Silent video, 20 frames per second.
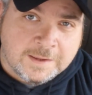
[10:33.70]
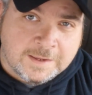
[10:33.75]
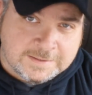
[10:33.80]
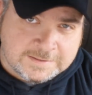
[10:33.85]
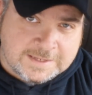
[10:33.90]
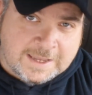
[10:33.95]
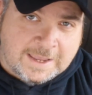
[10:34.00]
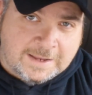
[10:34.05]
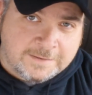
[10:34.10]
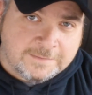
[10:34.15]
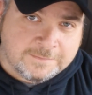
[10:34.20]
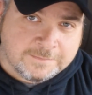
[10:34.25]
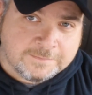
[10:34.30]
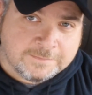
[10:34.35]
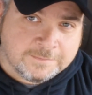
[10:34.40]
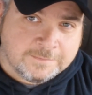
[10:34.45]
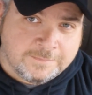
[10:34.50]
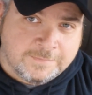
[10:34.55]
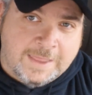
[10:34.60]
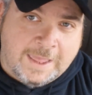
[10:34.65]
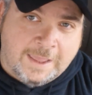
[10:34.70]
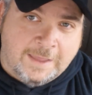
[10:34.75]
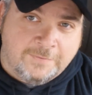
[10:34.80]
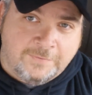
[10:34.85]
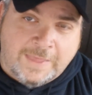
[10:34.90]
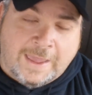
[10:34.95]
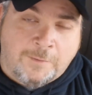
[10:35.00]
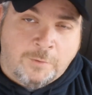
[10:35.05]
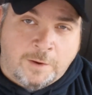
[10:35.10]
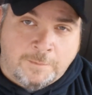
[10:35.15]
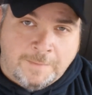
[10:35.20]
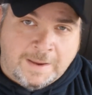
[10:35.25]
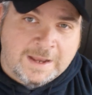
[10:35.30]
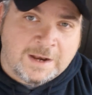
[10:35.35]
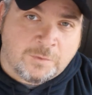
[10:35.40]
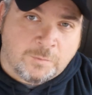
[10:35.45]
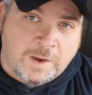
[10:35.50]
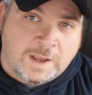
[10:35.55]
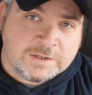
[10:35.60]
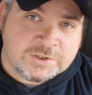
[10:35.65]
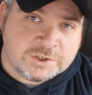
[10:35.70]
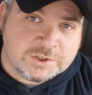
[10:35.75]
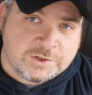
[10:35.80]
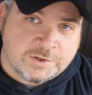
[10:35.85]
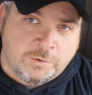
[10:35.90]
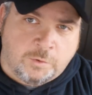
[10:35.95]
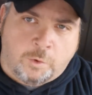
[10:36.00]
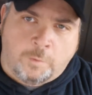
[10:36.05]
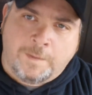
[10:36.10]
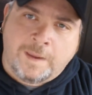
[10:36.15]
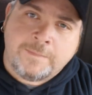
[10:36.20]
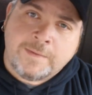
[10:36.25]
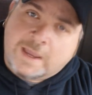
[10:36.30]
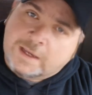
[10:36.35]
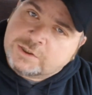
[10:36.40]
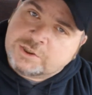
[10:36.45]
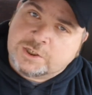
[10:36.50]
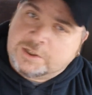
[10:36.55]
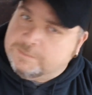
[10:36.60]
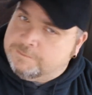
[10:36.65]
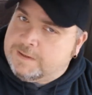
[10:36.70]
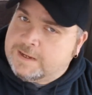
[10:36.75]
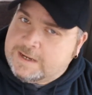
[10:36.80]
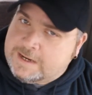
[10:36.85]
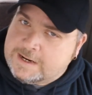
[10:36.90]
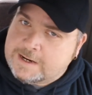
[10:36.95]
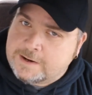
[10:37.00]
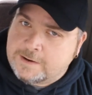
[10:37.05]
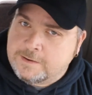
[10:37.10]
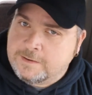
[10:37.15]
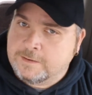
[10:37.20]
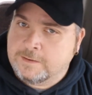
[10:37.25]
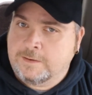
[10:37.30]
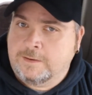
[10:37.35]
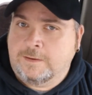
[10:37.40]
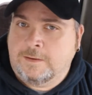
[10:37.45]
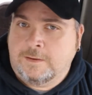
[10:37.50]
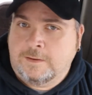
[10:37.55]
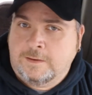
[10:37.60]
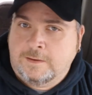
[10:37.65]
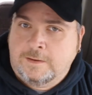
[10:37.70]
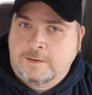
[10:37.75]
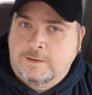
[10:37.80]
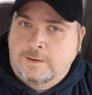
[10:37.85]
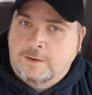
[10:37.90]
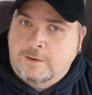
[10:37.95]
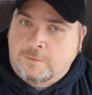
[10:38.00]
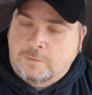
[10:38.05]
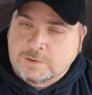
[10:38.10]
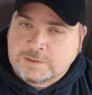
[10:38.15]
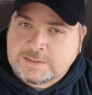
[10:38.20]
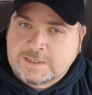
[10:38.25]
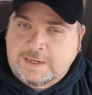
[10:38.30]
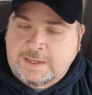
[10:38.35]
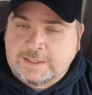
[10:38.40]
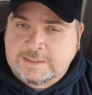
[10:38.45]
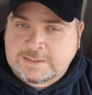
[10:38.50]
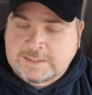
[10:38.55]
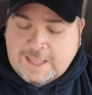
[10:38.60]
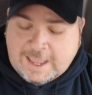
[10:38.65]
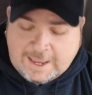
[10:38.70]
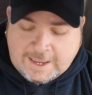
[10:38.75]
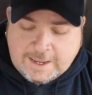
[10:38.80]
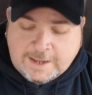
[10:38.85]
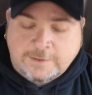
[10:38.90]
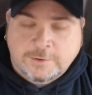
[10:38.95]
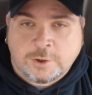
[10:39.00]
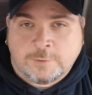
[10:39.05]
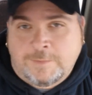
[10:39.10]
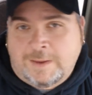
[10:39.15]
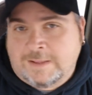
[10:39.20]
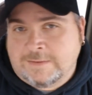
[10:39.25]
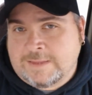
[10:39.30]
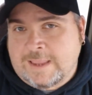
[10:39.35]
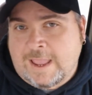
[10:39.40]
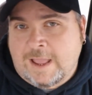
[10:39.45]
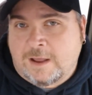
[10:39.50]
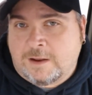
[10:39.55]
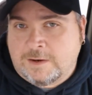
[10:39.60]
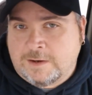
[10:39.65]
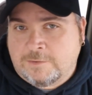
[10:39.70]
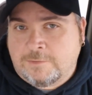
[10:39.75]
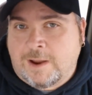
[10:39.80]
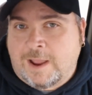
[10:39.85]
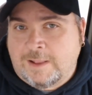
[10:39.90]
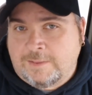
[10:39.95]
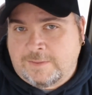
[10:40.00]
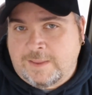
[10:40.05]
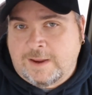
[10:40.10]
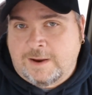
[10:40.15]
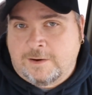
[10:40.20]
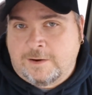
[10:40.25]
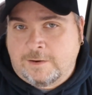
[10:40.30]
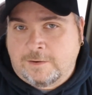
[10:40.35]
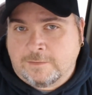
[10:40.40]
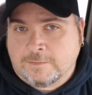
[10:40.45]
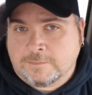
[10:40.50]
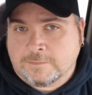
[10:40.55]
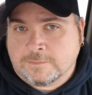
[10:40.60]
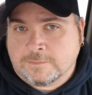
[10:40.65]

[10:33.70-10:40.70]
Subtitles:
Is that what made it register you? Well, maybe I shouldn't be here? Well, see, it's that ignorant mentality right there